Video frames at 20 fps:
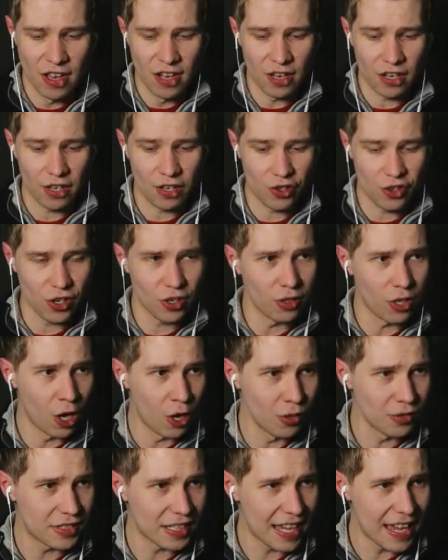
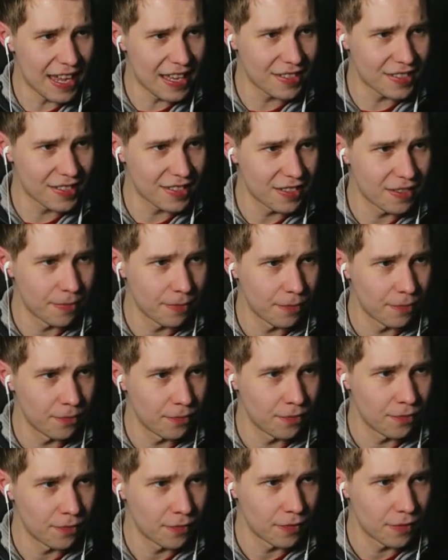Control-Alt-S,
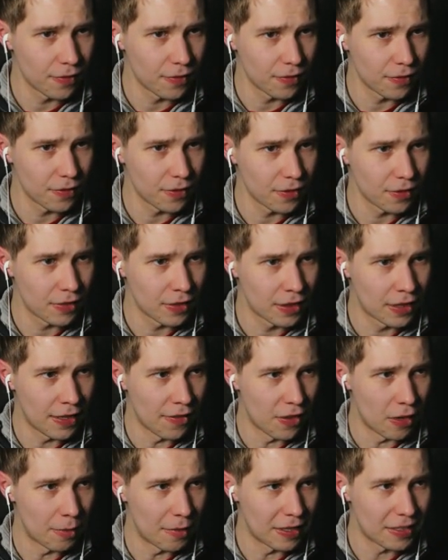
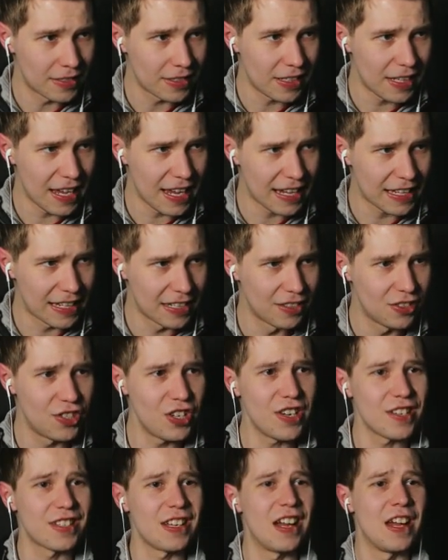give it a bit of slack,
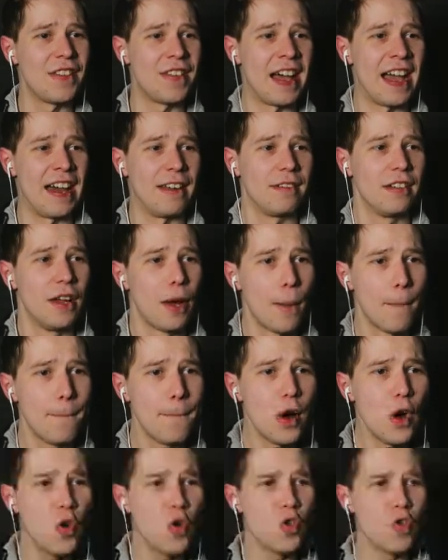just like that.
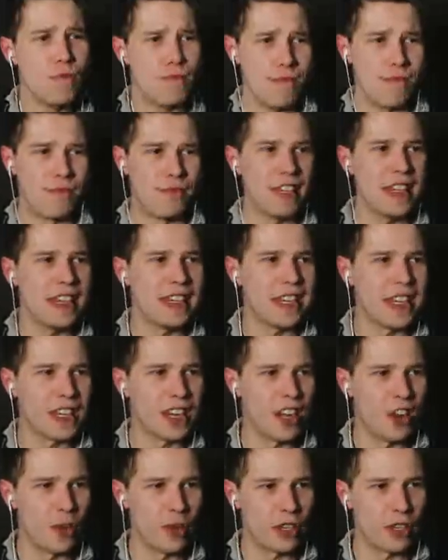Boom, there you
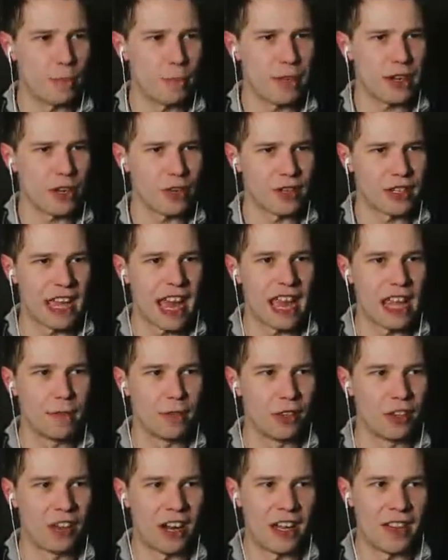go. We've got a big old
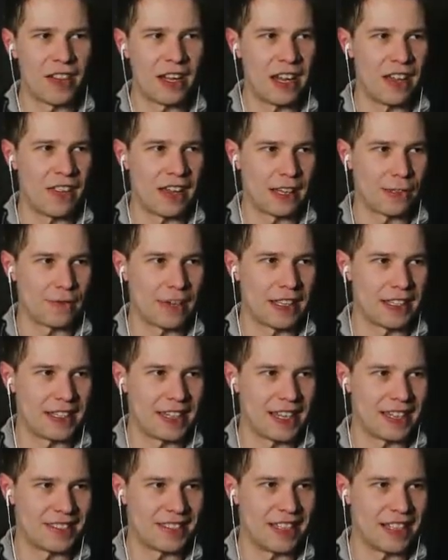cable right there. That's
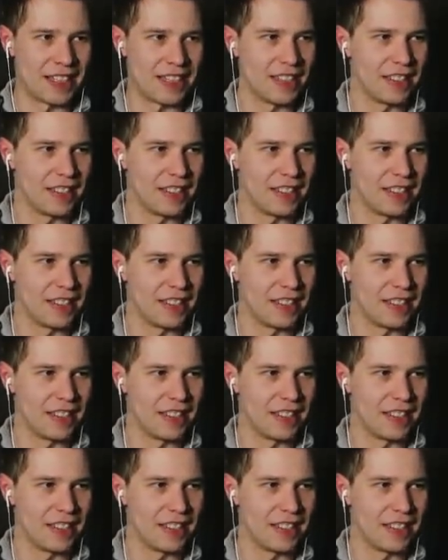fantastic.